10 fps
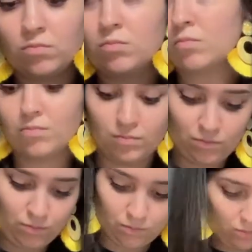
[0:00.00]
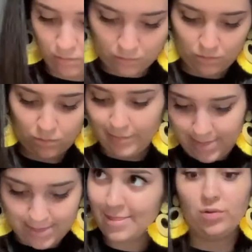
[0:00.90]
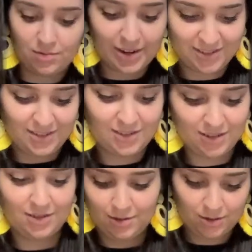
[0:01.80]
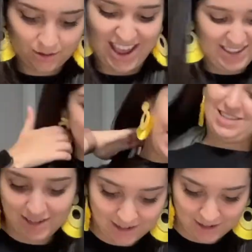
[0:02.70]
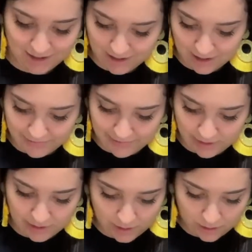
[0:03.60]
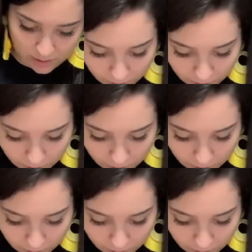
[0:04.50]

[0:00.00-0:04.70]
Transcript: poking needle, because when you are using the poking